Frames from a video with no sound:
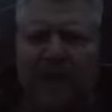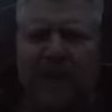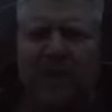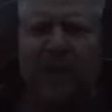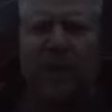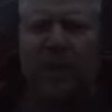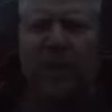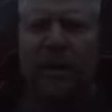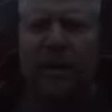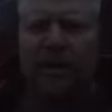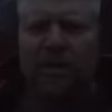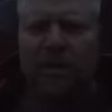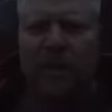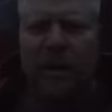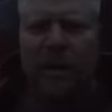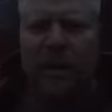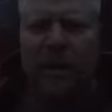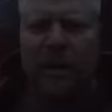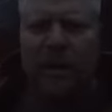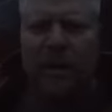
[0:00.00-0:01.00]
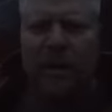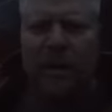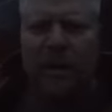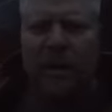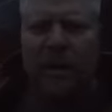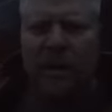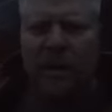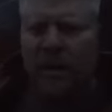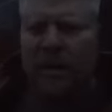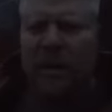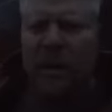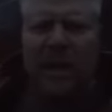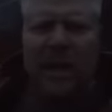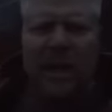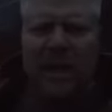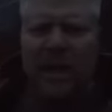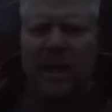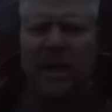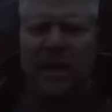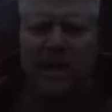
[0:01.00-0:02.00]
for them. Do you think
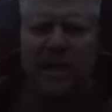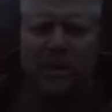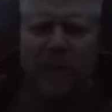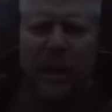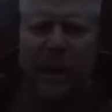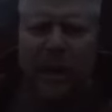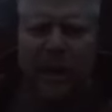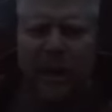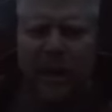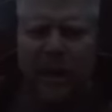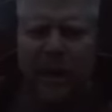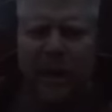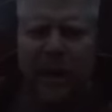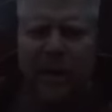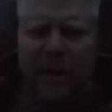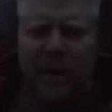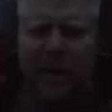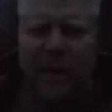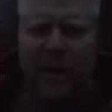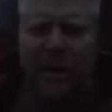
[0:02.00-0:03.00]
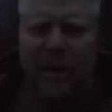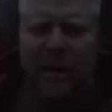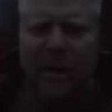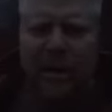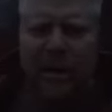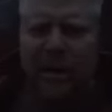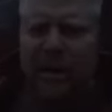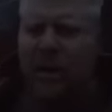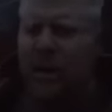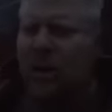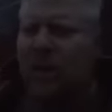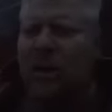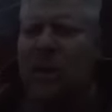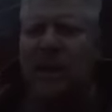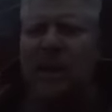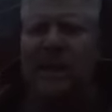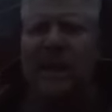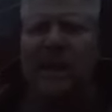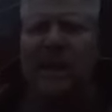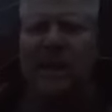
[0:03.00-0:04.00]
it ends with health care? Do you
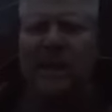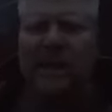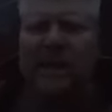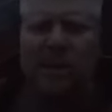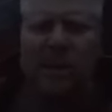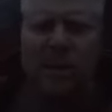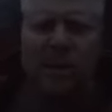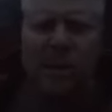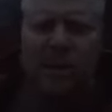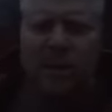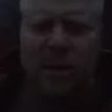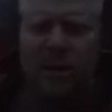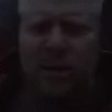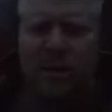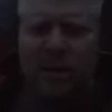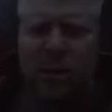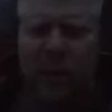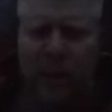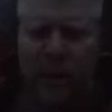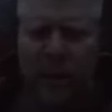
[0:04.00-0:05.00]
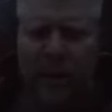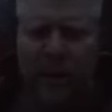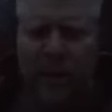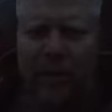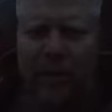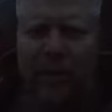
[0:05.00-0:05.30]
think it ends with